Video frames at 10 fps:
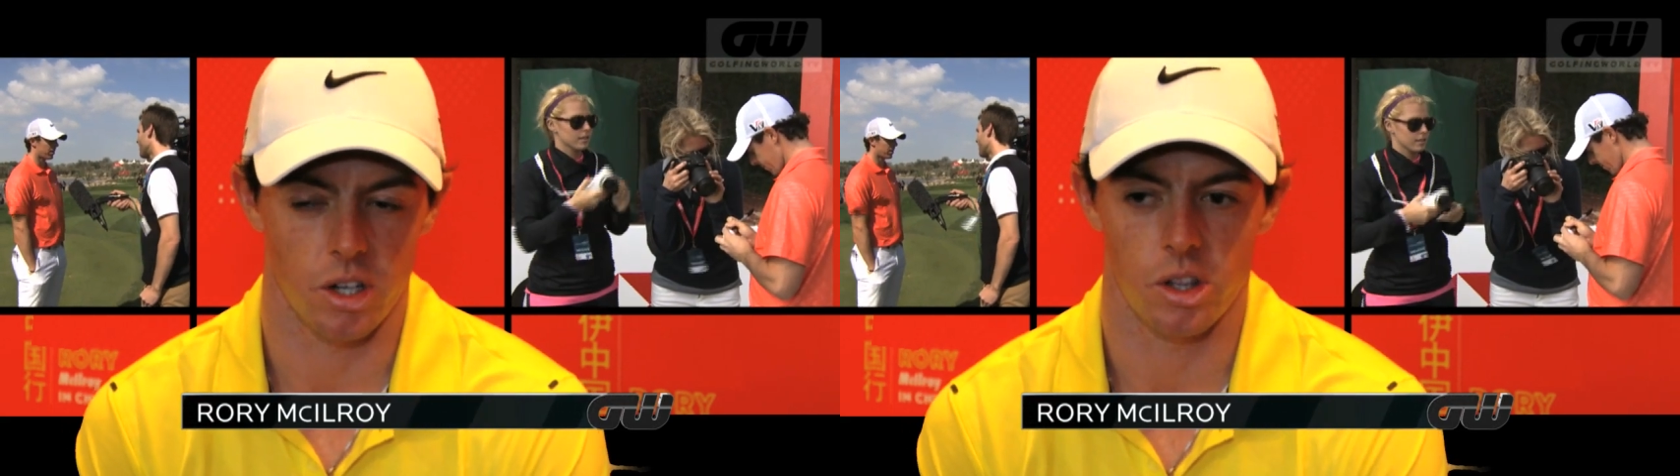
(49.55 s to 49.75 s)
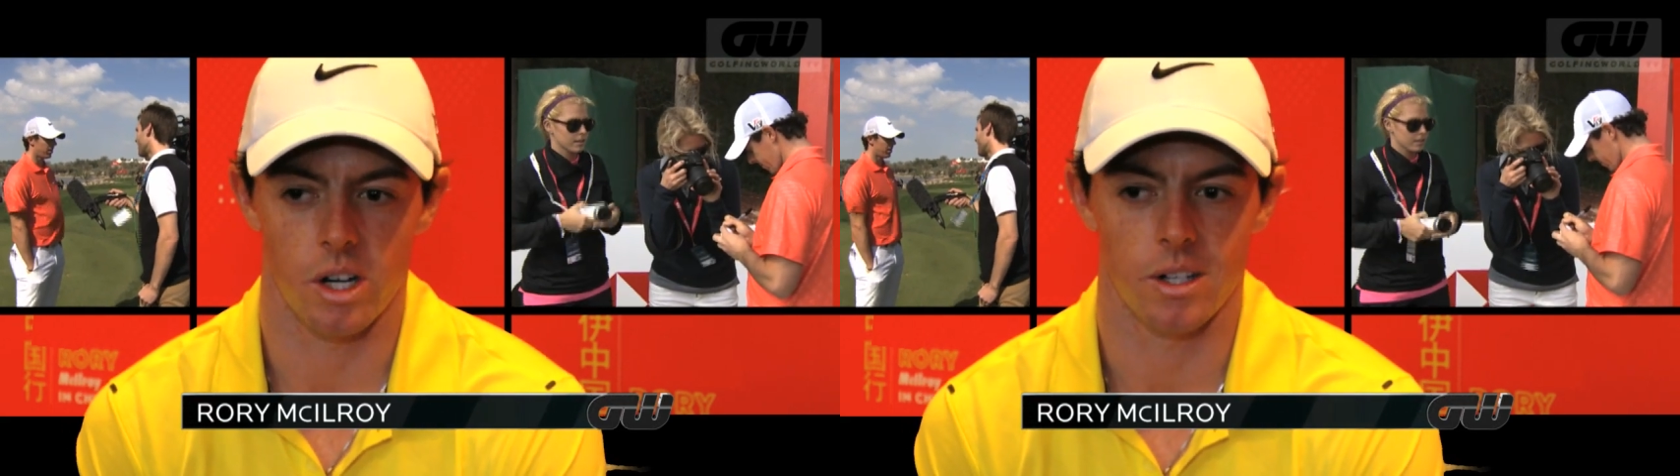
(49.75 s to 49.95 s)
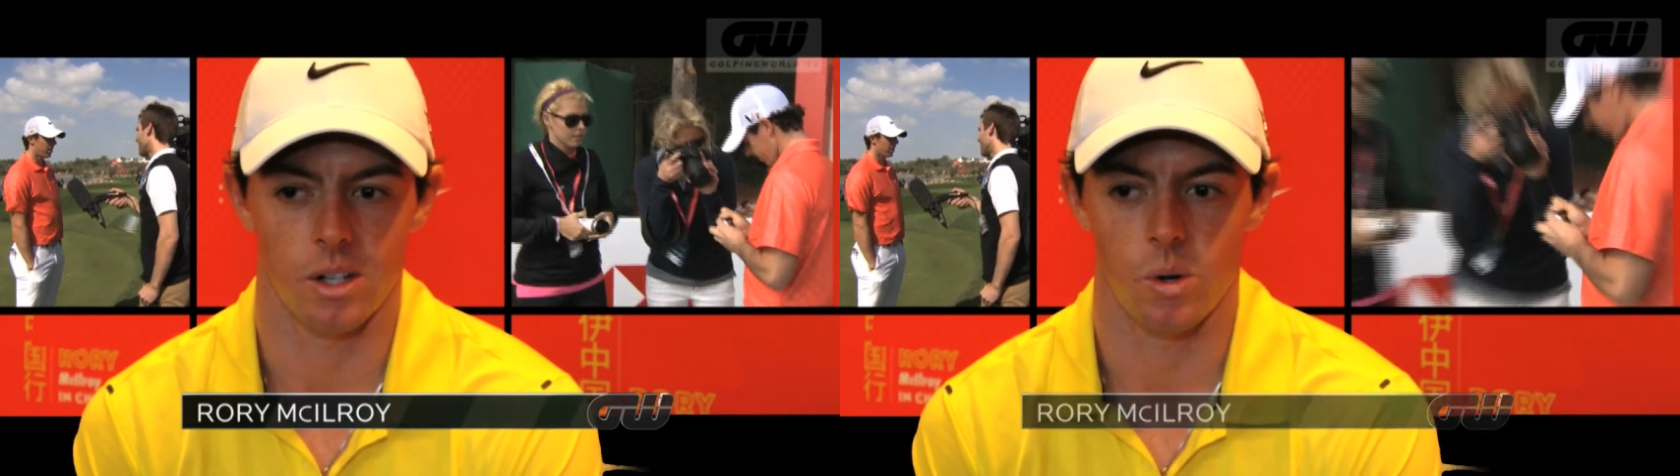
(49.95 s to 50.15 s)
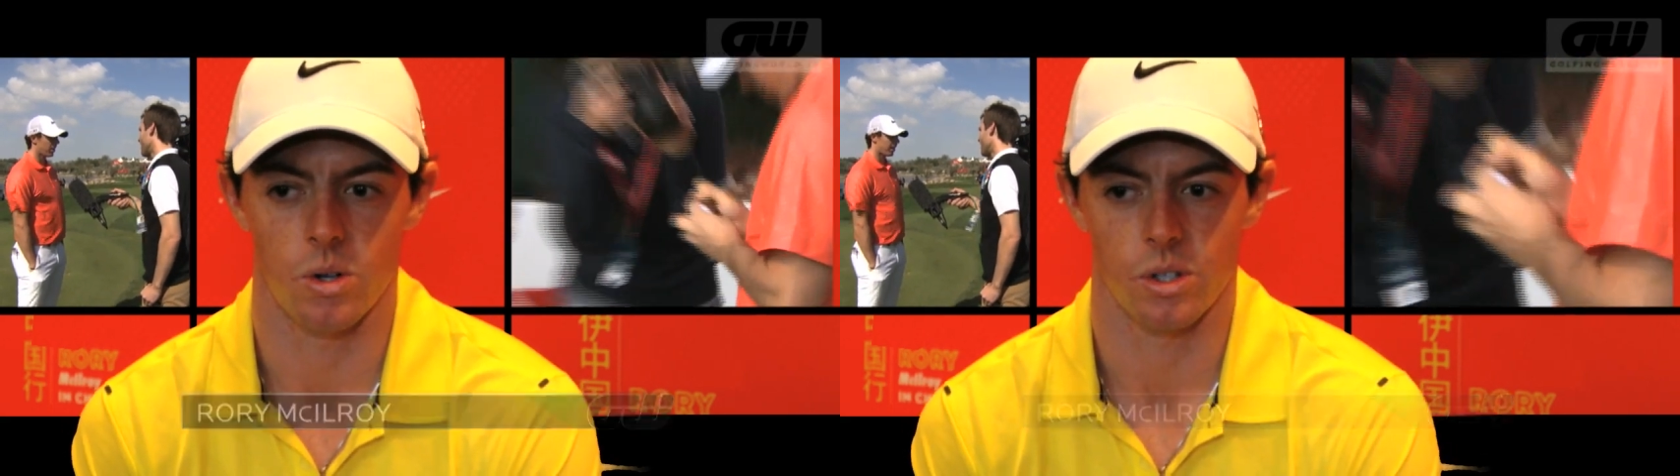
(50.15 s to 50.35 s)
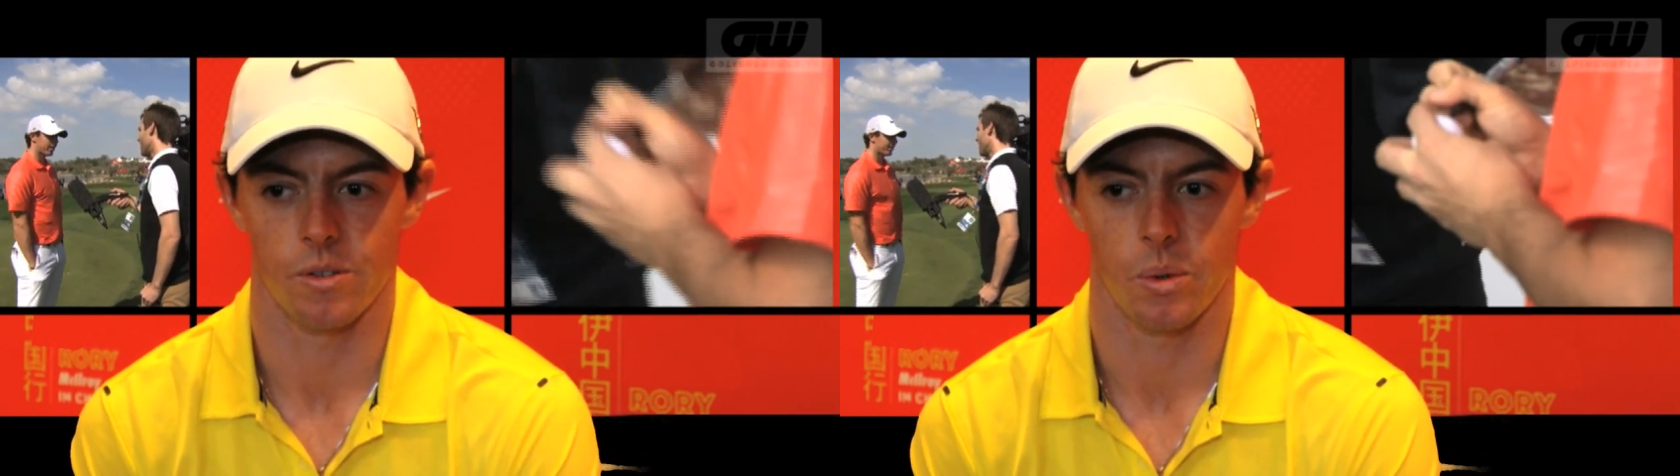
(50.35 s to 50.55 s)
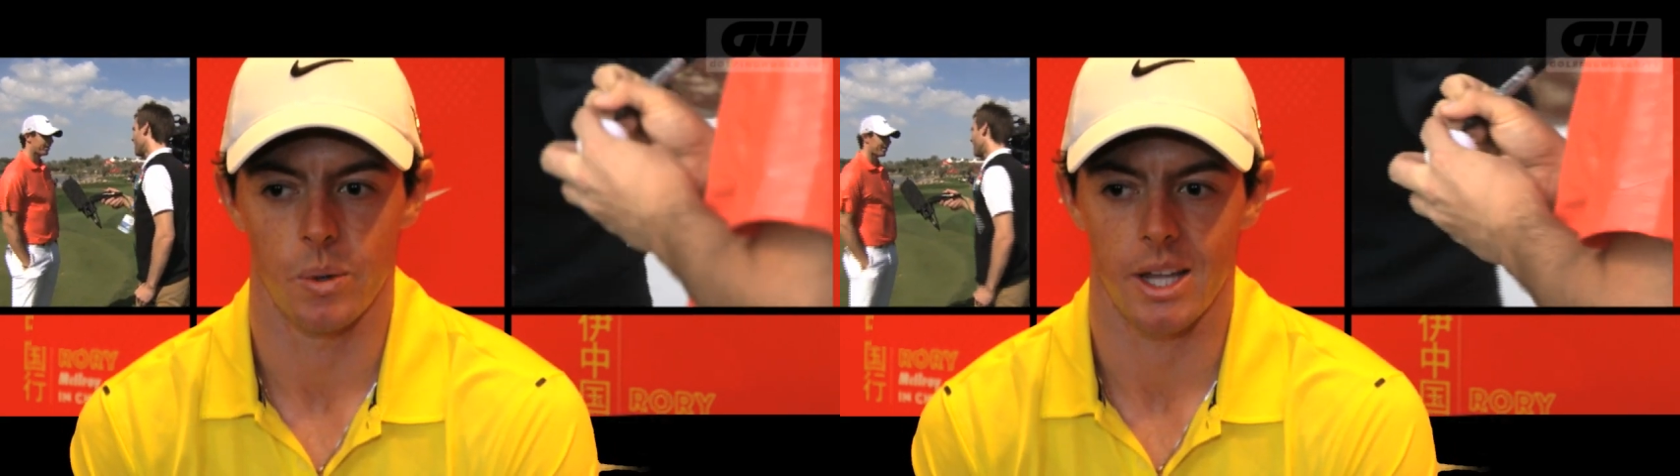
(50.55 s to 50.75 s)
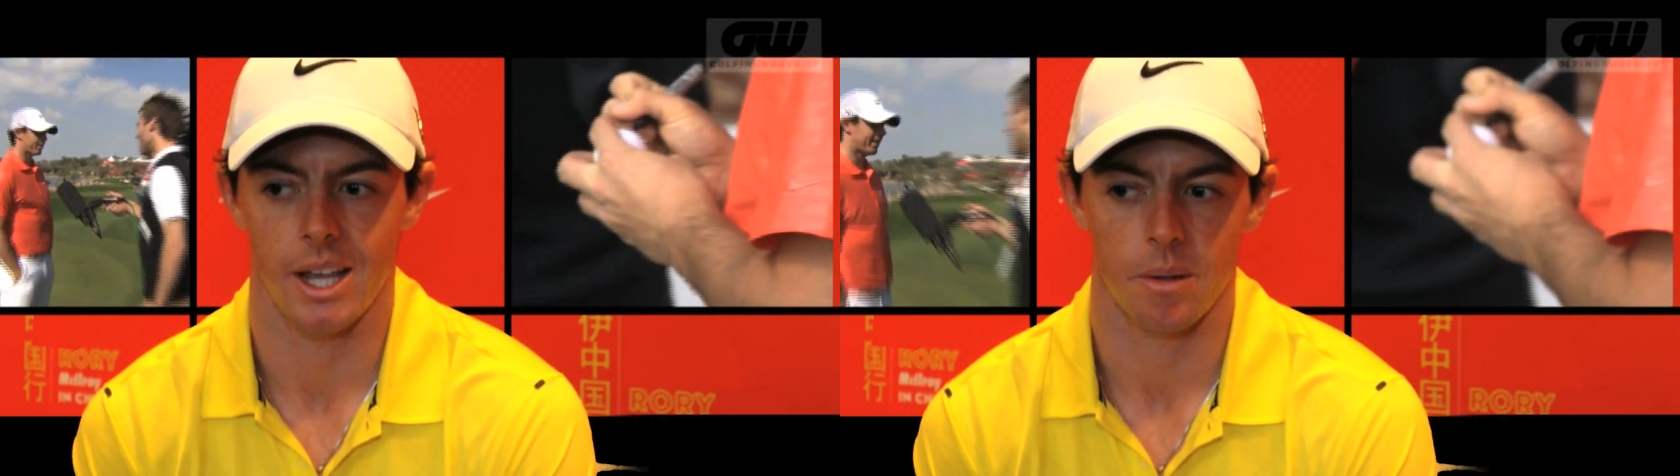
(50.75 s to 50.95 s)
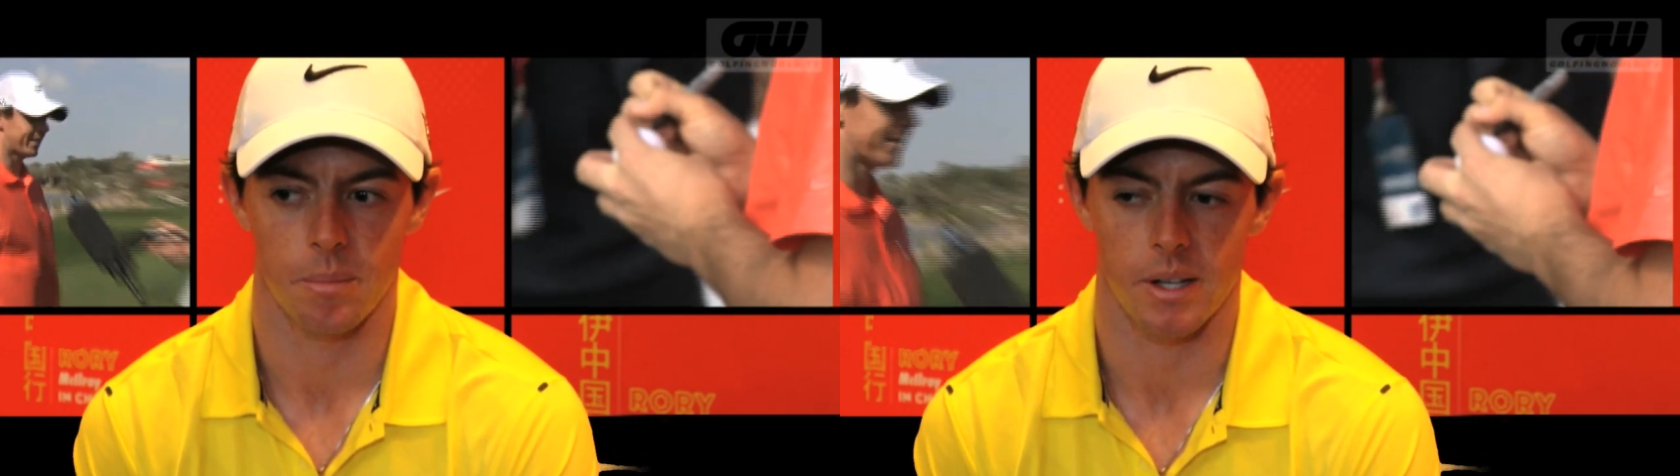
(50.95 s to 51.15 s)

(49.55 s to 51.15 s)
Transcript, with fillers: out there in the course over the weekend,